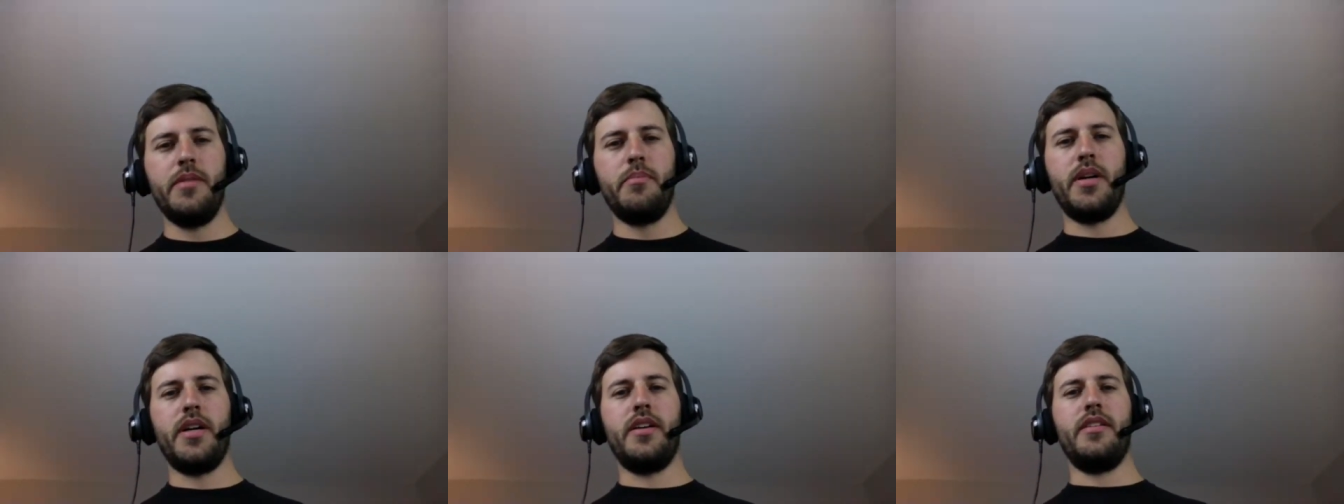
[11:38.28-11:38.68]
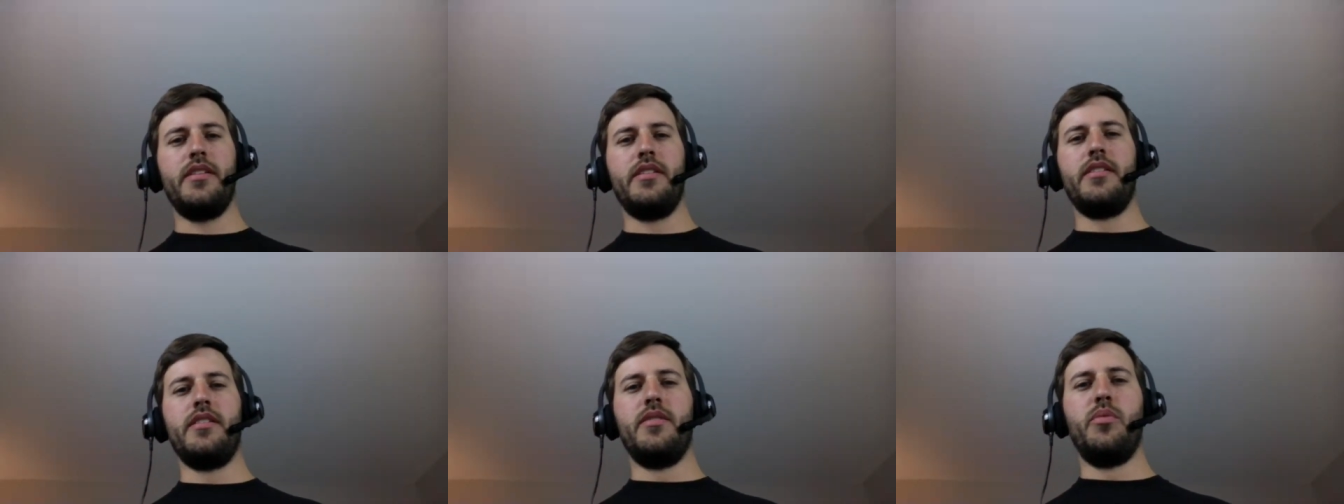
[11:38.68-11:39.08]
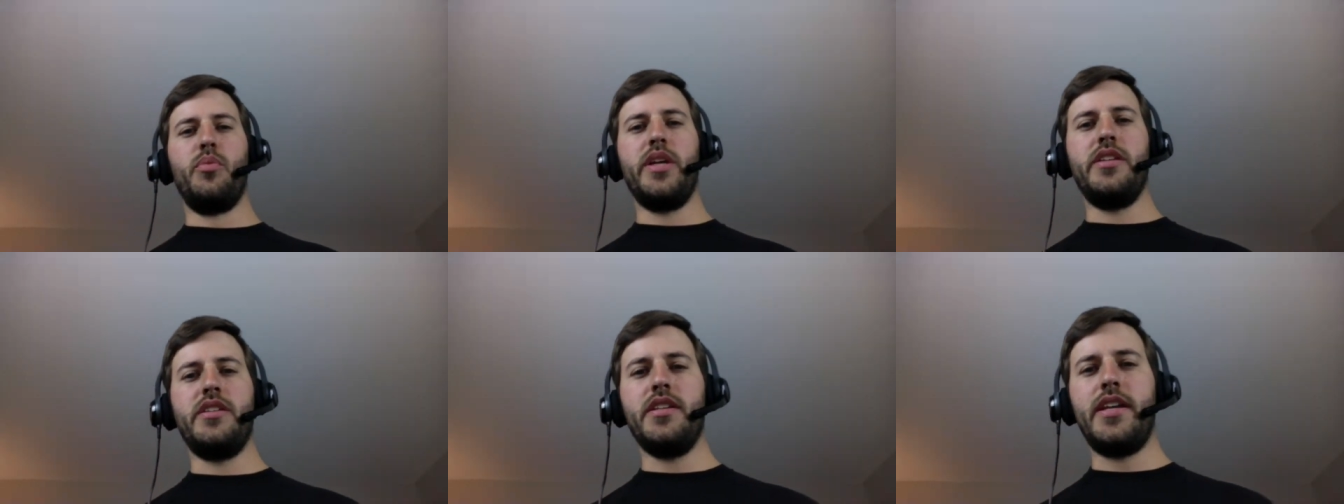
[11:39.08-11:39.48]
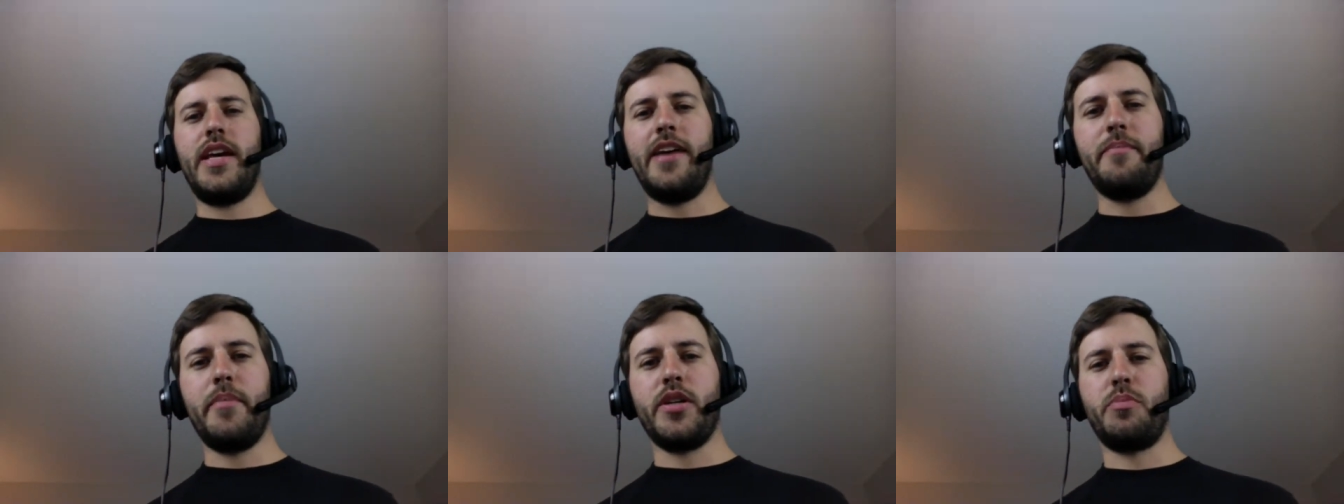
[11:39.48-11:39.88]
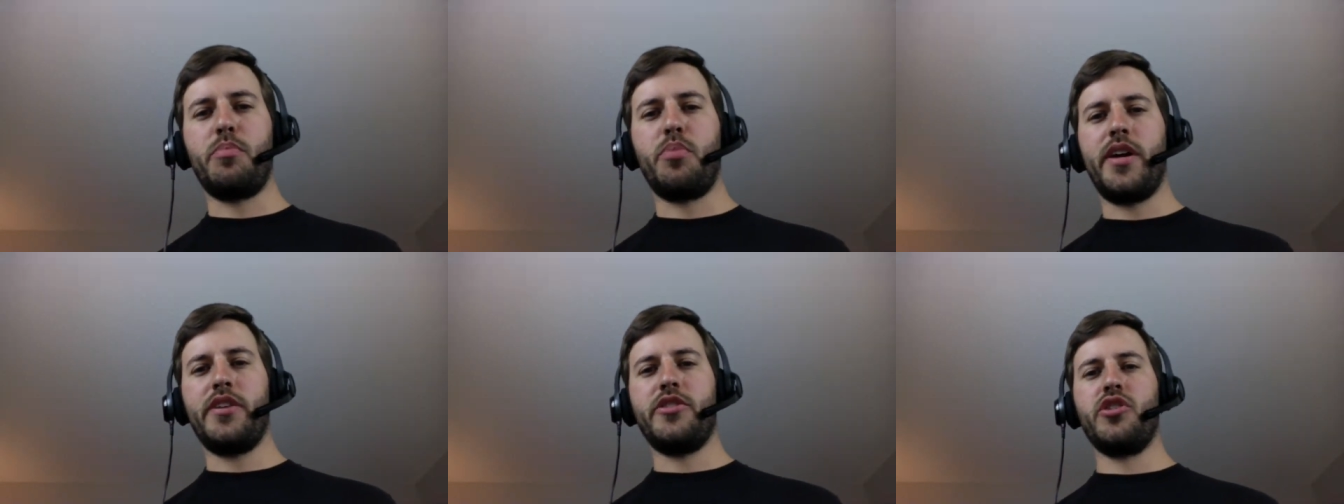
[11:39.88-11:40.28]
but we didn't have much
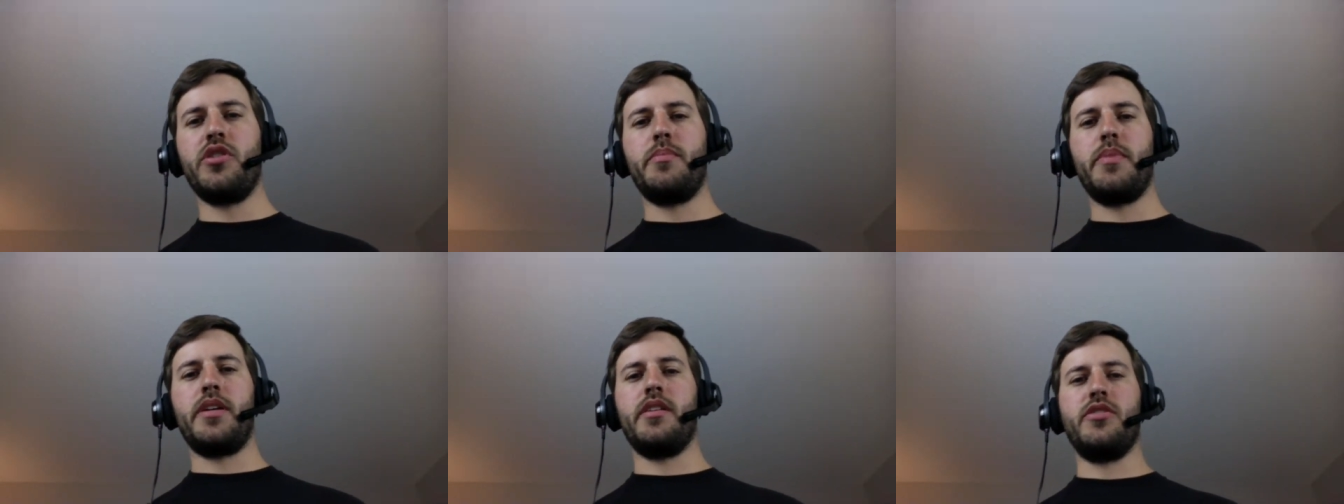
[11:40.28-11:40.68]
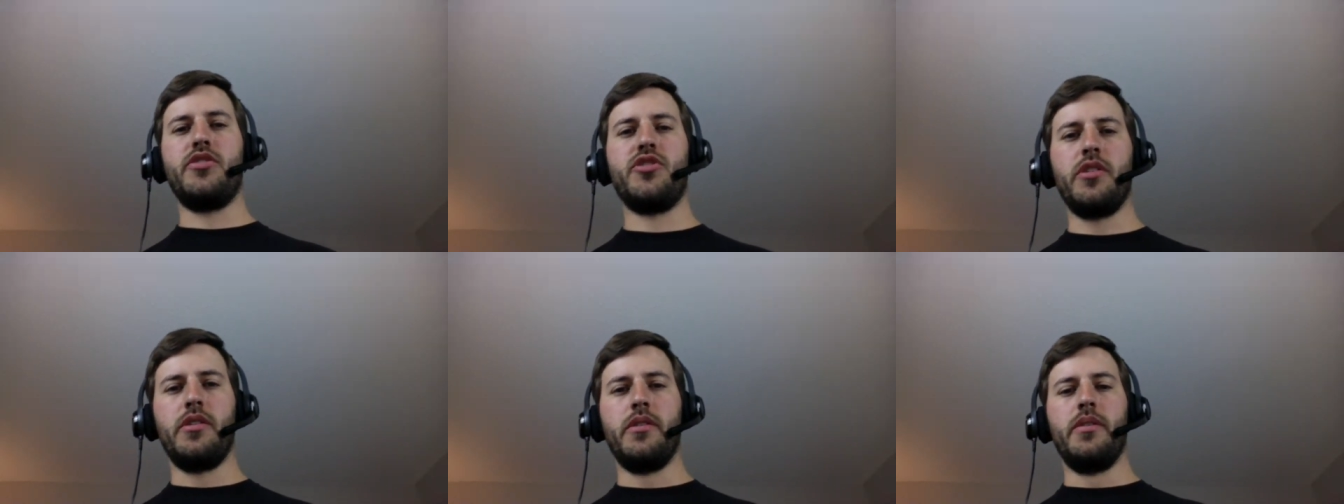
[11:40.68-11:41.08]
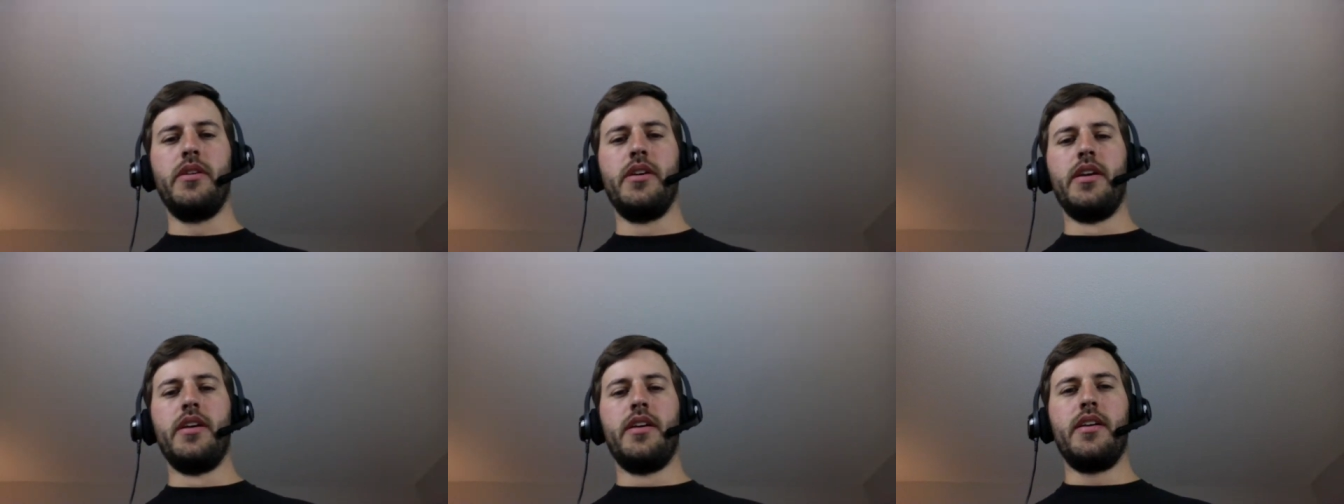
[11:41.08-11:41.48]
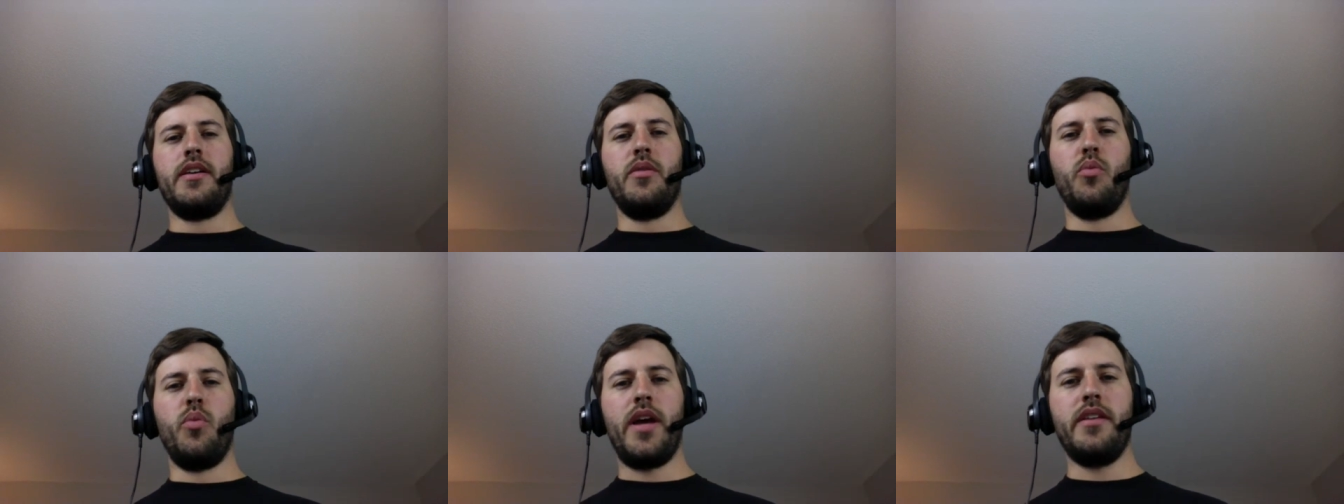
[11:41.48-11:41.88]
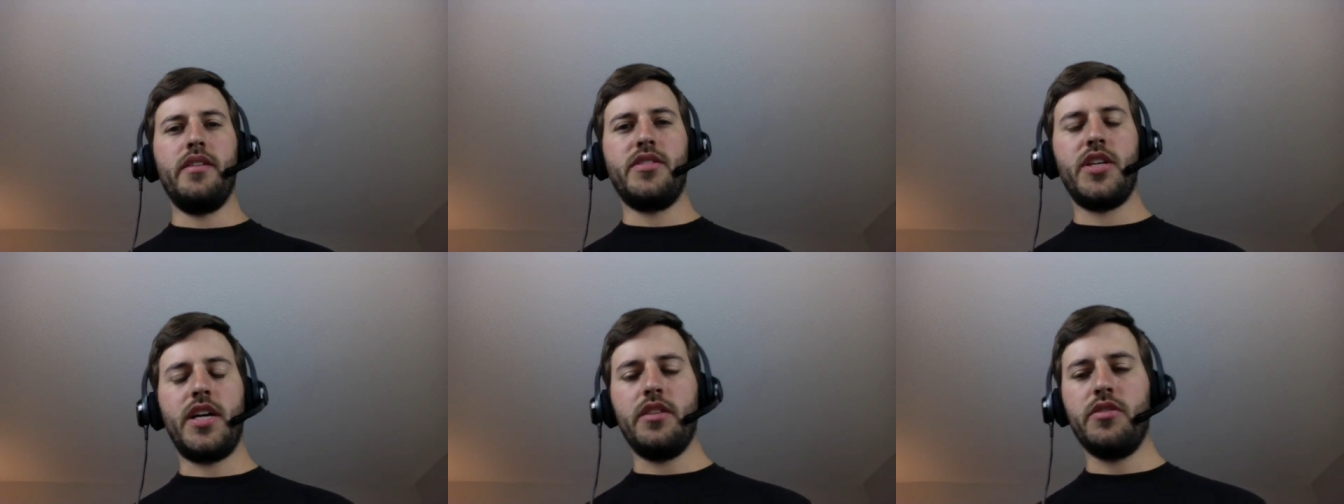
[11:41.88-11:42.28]
pressure because so when
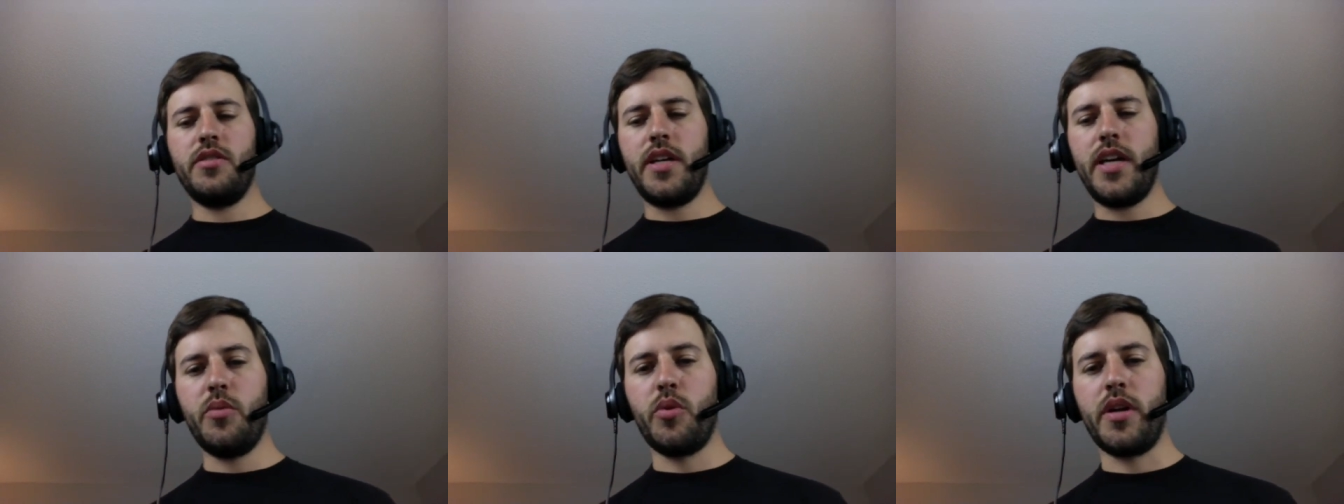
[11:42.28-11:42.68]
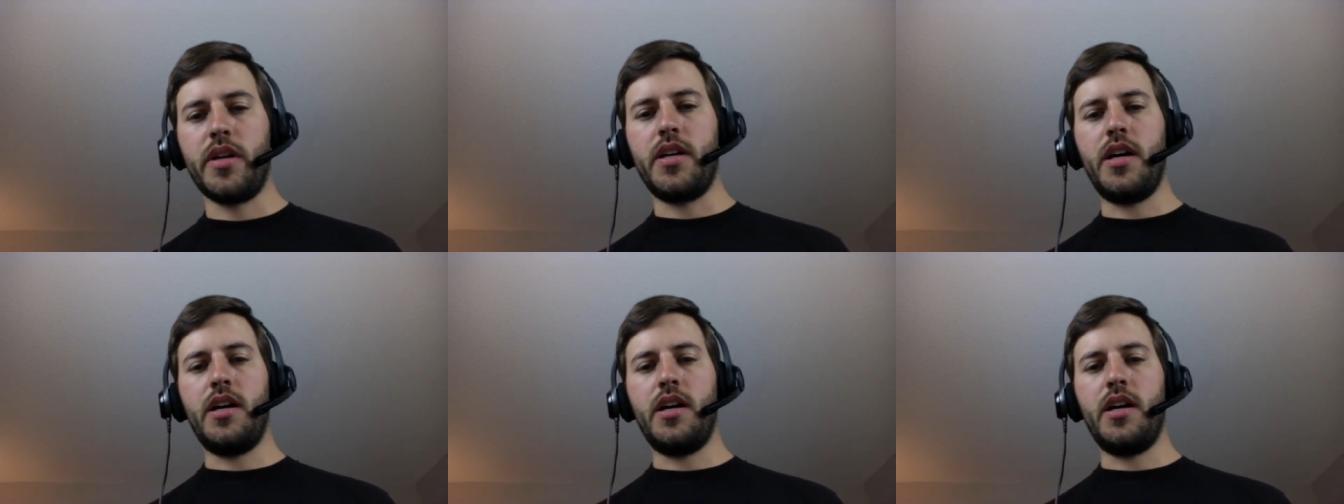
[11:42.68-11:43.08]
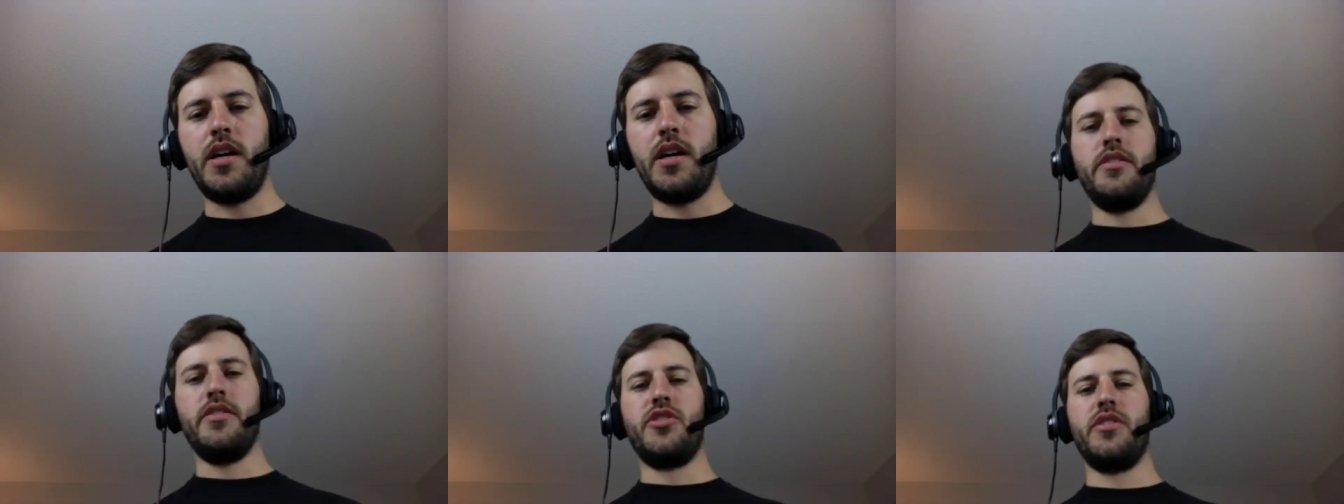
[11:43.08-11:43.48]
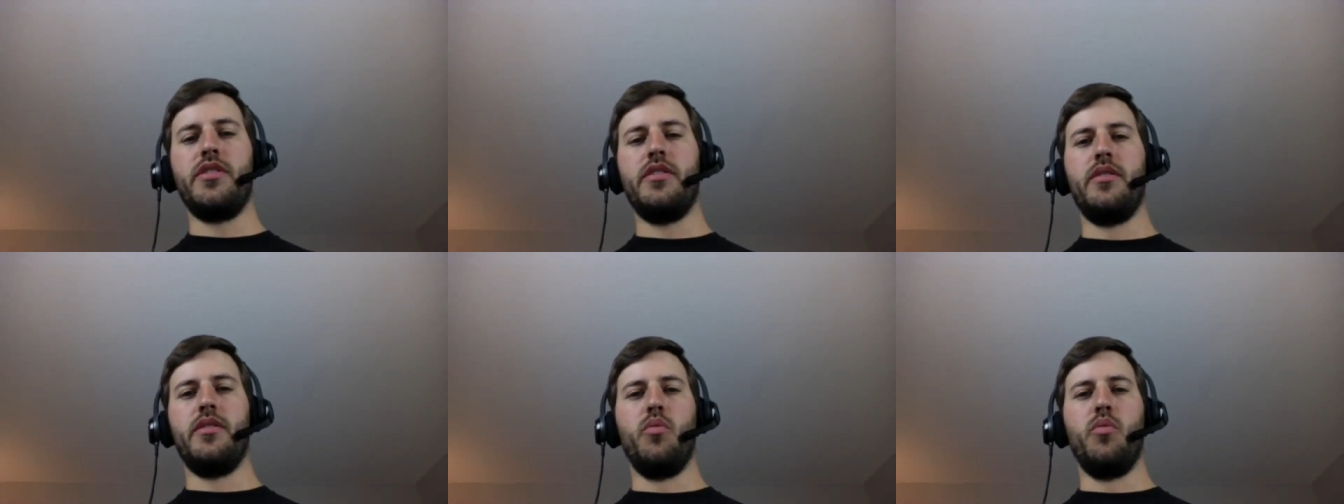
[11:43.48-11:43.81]
Tyler and I were in college,